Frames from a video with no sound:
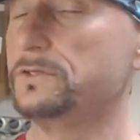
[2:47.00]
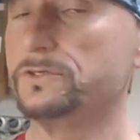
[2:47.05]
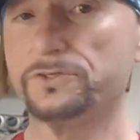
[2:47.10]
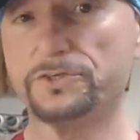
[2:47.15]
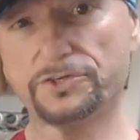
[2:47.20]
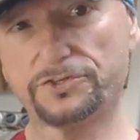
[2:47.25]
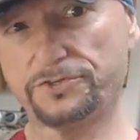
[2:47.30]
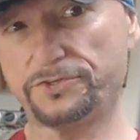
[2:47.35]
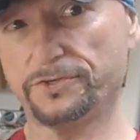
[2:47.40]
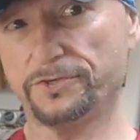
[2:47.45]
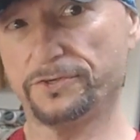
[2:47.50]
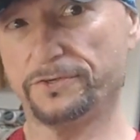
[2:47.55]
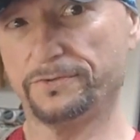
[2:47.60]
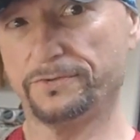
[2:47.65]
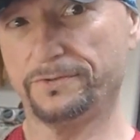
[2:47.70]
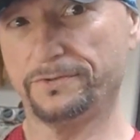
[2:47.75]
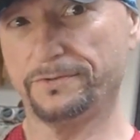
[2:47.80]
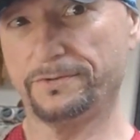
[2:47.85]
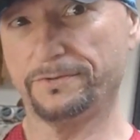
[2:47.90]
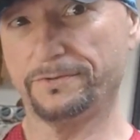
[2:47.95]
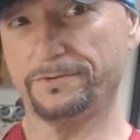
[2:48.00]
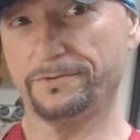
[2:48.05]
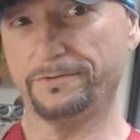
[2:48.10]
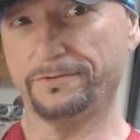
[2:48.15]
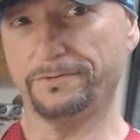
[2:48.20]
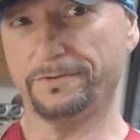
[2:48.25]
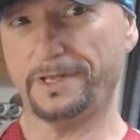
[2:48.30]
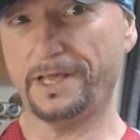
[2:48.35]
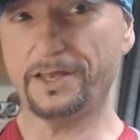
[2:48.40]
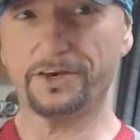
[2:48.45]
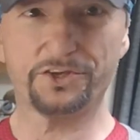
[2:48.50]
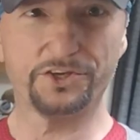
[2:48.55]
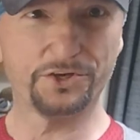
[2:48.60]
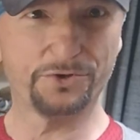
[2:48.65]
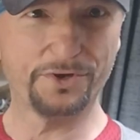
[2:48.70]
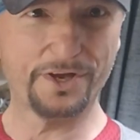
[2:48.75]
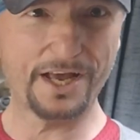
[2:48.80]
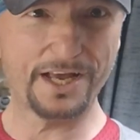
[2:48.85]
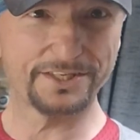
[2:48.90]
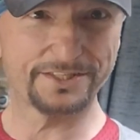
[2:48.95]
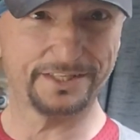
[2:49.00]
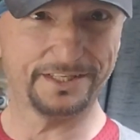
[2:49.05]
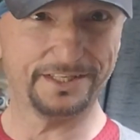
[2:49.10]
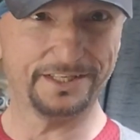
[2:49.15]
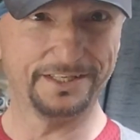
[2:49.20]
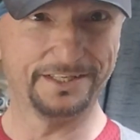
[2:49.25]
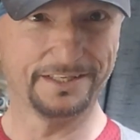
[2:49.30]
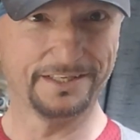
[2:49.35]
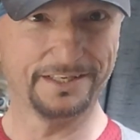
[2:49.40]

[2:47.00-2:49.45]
just out of curiosity,